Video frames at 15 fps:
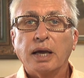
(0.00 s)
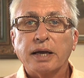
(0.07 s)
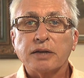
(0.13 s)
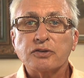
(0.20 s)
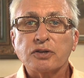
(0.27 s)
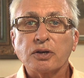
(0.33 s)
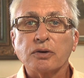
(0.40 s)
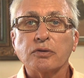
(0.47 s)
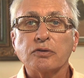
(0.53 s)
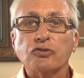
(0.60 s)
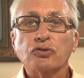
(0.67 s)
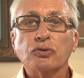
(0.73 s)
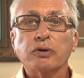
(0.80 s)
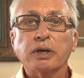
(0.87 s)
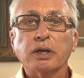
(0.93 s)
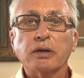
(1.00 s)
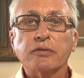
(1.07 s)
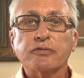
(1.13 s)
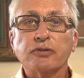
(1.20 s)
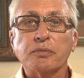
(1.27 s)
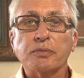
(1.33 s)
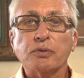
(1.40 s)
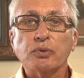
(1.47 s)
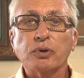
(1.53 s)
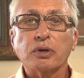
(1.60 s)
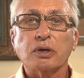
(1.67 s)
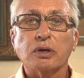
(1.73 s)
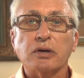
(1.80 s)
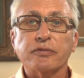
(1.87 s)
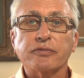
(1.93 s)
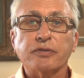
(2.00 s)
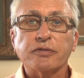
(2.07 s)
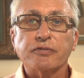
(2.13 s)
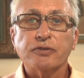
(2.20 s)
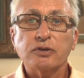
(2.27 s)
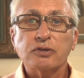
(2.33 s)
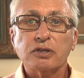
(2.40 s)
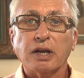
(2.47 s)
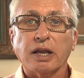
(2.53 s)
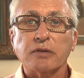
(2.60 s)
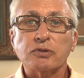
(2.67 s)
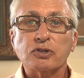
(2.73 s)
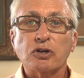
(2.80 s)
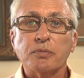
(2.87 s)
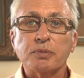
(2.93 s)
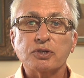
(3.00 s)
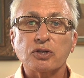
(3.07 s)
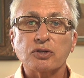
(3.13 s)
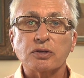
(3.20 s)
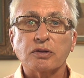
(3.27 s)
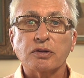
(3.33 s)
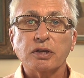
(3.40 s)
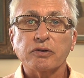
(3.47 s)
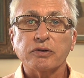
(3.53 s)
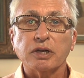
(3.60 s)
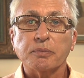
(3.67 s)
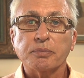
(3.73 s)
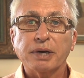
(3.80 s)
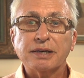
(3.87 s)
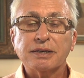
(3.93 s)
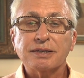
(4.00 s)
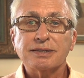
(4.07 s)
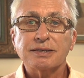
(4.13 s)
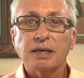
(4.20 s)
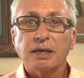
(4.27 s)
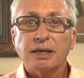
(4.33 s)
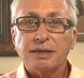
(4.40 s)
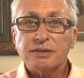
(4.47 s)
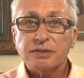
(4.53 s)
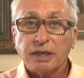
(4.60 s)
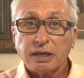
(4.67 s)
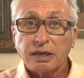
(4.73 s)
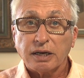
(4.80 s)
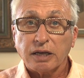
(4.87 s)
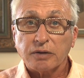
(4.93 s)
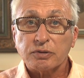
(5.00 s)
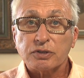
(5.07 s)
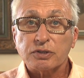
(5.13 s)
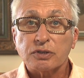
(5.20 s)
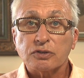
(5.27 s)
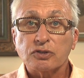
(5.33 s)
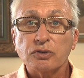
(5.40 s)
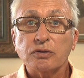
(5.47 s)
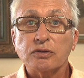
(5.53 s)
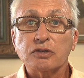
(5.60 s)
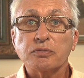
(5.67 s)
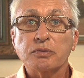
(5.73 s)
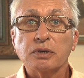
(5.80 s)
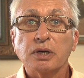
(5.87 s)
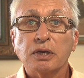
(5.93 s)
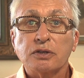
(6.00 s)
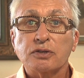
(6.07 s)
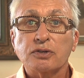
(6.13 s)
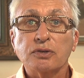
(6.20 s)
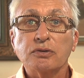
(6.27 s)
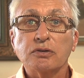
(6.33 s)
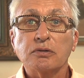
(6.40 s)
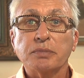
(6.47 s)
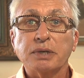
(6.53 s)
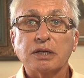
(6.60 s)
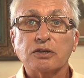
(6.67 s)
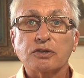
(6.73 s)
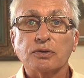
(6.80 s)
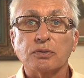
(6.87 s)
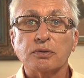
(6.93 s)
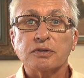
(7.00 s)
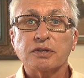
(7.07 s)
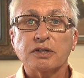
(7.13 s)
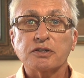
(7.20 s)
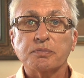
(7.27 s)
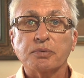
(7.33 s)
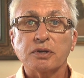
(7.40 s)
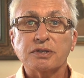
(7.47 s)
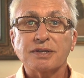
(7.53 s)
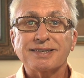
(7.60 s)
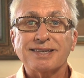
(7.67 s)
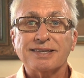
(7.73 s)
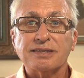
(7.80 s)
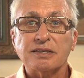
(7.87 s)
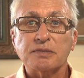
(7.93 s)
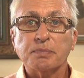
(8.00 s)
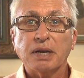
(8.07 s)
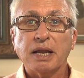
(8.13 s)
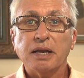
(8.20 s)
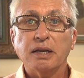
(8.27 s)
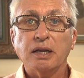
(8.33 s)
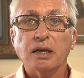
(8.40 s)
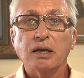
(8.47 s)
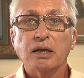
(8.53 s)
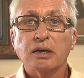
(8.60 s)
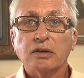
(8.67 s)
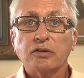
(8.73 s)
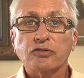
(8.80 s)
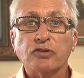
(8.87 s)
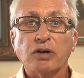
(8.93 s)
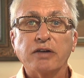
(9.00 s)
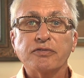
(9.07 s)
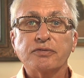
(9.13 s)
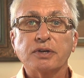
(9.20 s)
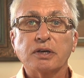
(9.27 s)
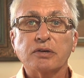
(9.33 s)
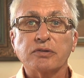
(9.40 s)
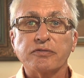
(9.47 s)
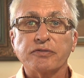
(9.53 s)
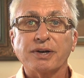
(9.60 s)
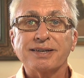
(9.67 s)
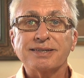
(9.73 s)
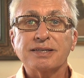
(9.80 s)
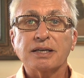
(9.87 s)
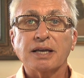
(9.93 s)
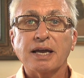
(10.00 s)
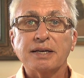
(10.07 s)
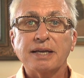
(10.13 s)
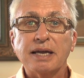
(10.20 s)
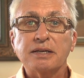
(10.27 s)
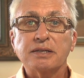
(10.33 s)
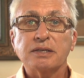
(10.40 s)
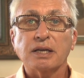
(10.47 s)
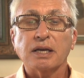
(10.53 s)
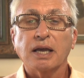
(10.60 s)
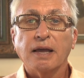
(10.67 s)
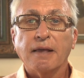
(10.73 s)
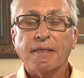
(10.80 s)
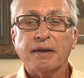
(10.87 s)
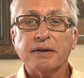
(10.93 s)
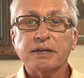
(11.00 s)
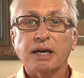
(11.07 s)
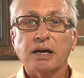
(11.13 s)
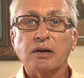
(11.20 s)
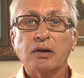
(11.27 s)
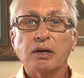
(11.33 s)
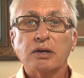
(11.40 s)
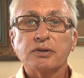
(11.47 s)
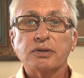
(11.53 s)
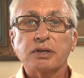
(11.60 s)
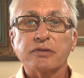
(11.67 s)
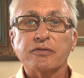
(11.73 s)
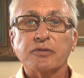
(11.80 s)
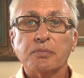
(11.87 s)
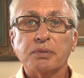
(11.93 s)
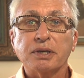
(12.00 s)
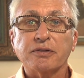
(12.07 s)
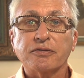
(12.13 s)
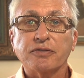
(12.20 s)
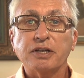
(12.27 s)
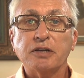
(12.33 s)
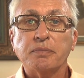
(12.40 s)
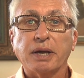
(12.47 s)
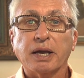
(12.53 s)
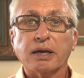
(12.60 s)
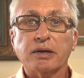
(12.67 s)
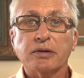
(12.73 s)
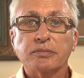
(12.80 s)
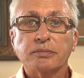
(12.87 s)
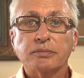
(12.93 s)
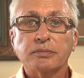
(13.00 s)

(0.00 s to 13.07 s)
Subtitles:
And so, drawing from the work of first language composition theory and practice, second language students were soon being taught such processes as planning, drafting, revising, and editing, and how to give peer feedback.